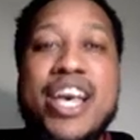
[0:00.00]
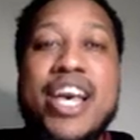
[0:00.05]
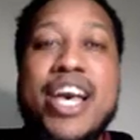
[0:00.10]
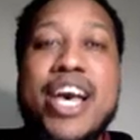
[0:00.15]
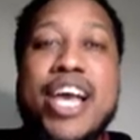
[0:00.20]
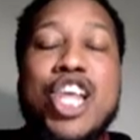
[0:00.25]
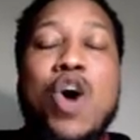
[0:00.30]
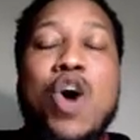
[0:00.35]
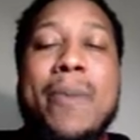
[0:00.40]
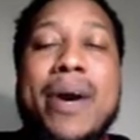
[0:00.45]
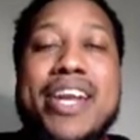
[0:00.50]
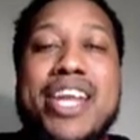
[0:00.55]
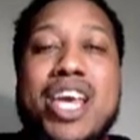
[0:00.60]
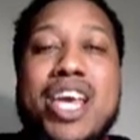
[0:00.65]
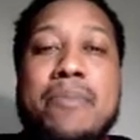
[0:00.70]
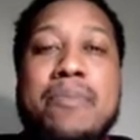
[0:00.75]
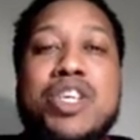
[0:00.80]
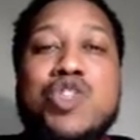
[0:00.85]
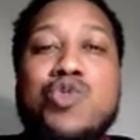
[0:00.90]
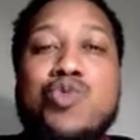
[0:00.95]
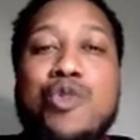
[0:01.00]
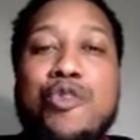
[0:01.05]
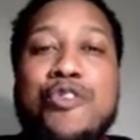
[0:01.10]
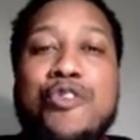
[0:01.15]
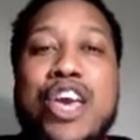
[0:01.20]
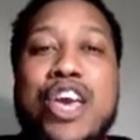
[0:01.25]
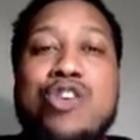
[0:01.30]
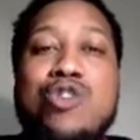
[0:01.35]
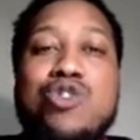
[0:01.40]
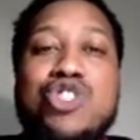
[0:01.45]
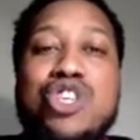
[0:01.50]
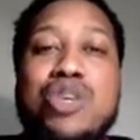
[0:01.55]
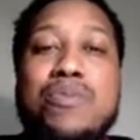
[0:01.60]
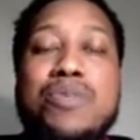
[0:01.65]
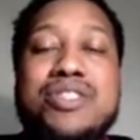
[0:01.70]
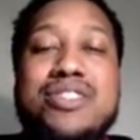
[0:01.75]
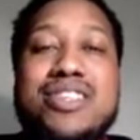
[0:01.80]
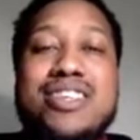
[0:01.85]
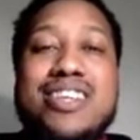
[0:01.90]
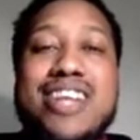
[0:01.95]
Hello, my name is Rafael
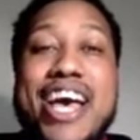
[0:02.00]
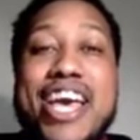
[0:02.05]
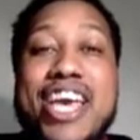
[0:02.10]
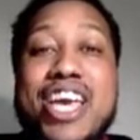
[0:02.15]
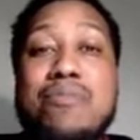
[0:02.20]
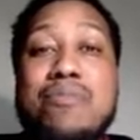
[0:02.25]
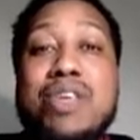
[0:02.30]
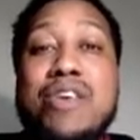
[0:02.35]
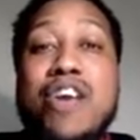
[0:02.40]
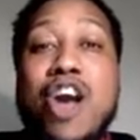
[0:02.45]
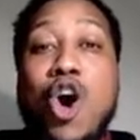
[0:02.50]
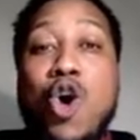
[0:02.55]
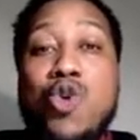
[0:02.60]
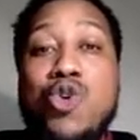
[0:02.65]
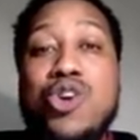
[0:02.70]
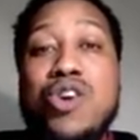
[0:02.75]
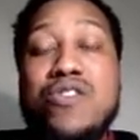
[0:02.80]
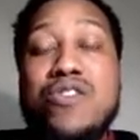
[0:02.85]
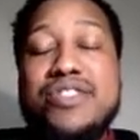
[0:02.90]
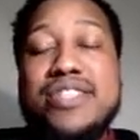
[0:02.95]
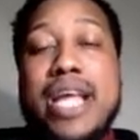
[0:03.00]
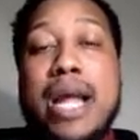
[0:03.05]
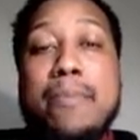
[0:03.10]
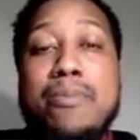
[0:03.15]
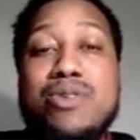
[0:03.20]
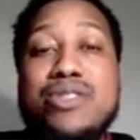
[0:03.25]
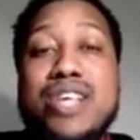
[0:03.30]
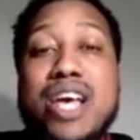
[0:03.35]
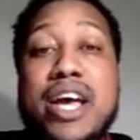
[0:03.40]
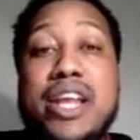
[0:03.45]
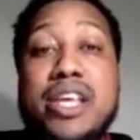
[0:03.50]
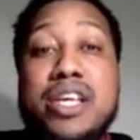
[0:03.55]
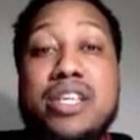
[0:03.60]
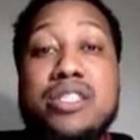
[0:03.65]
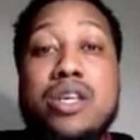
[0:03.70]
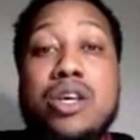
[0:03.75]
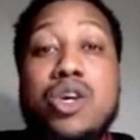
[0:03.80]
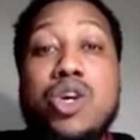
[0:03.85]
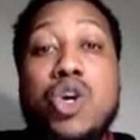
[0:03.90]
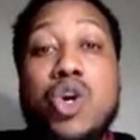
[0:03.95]
Jermison. I am the owner of Stamper
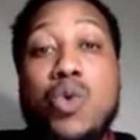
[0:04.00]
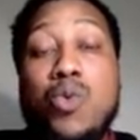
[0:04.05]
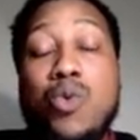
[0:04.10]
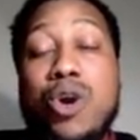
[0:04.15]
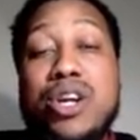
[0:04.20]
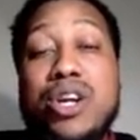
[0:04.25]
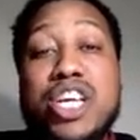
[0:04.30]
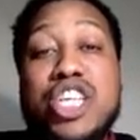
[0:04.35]
Signings. We're a